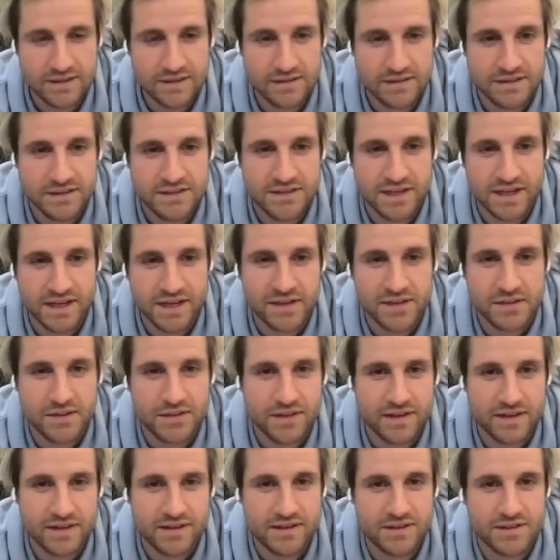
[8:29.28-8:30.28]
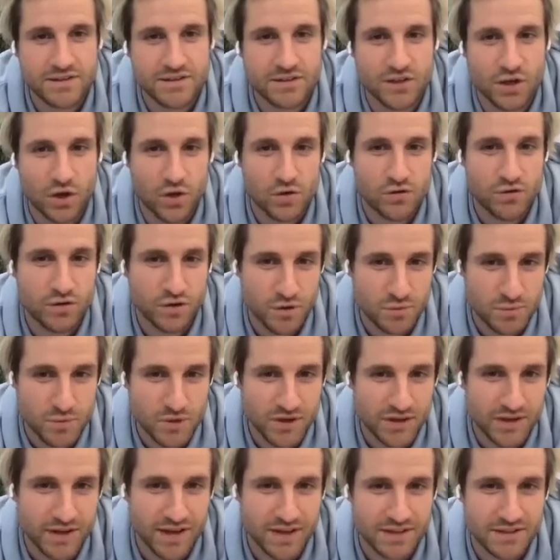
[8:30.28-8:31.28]
The second thing is over
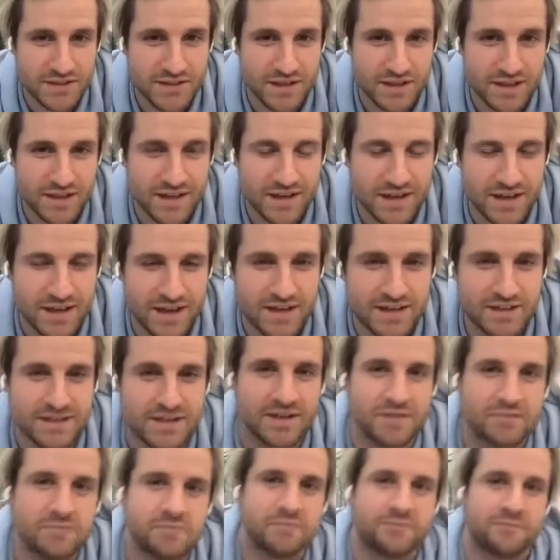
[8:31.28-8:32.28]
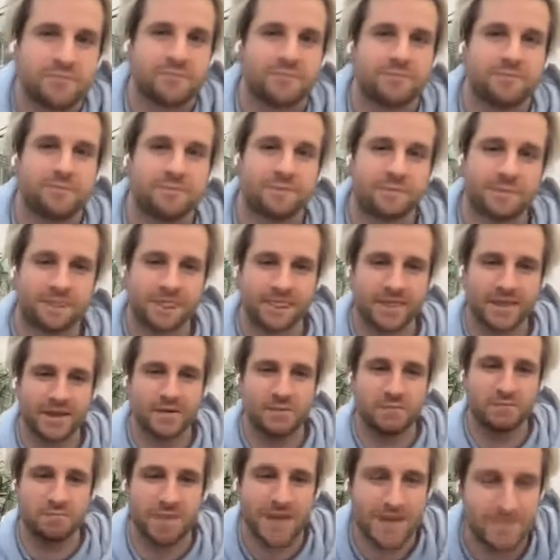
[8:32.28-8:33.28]
communicating. And
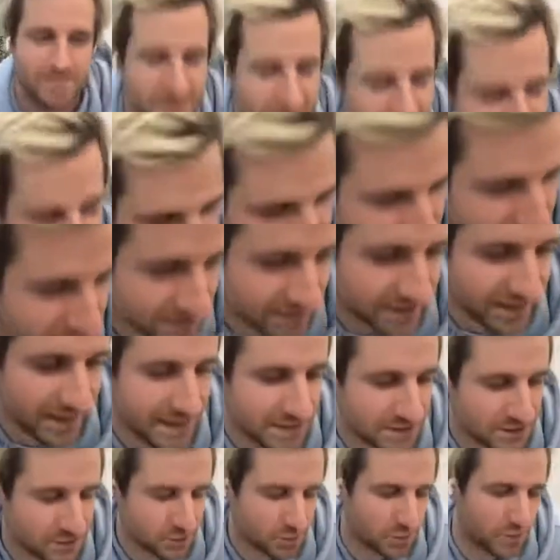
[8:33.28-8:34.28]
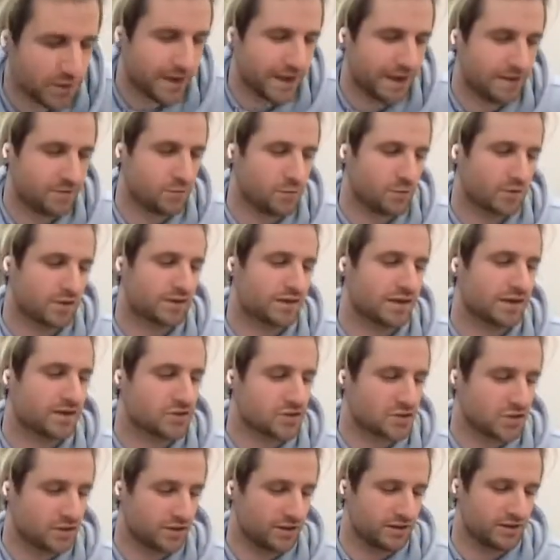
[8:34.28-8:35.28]
maybe that's the case, what
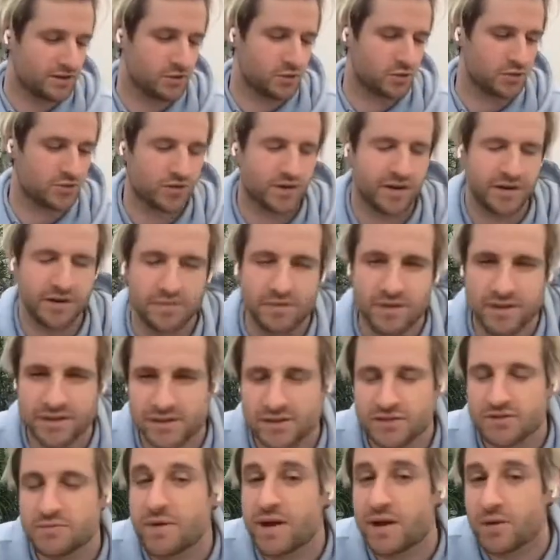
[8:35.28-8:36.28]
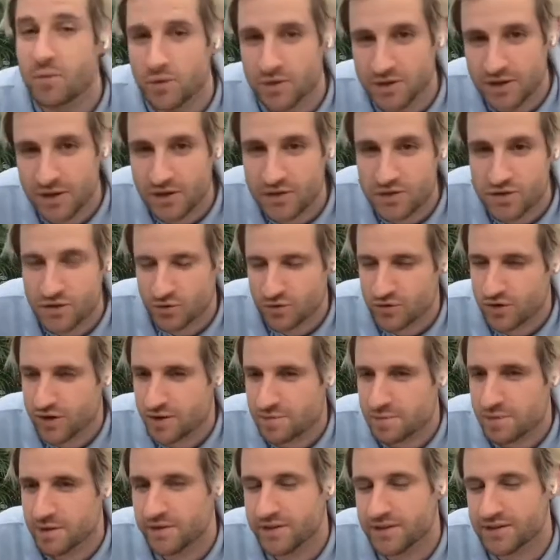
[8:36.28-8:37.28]
culture you're trying to, it doesn't matter what culture you're trying
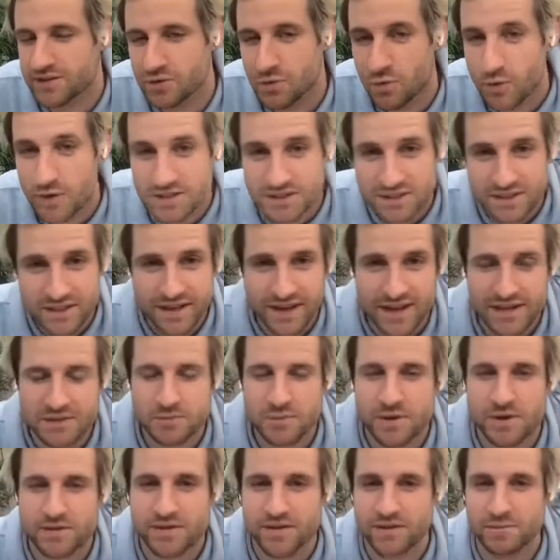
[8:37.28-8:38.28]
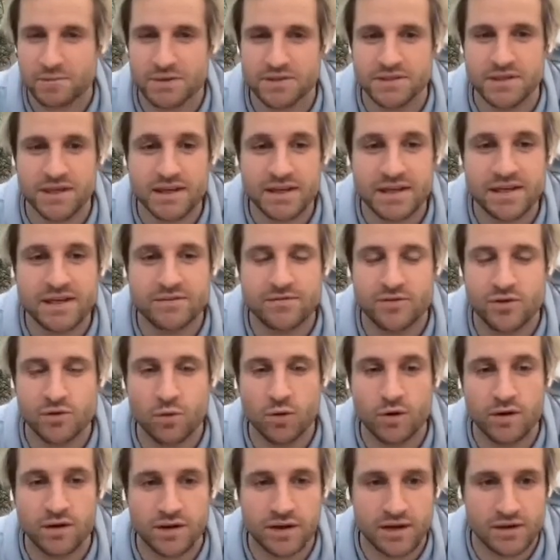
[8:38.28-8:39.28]
to build, that's always the case. But I think particularly if you
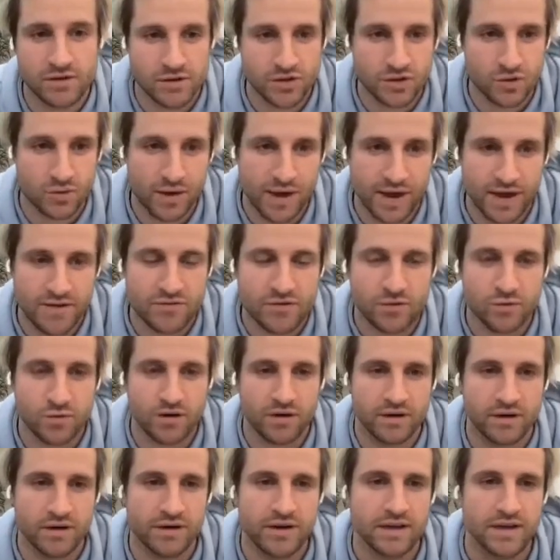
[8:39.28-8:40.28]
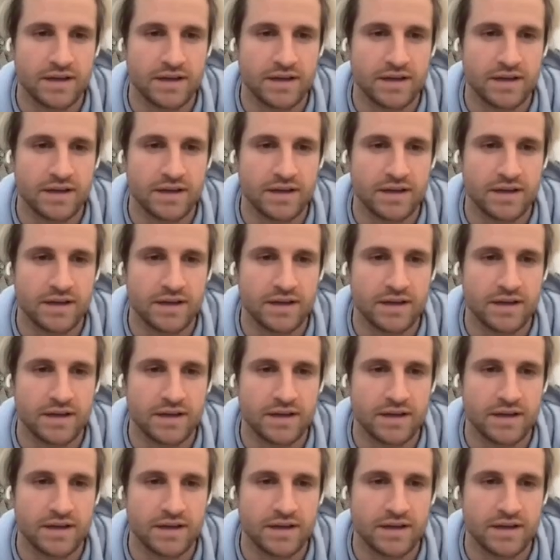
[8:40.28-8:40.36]
want a culture where everyone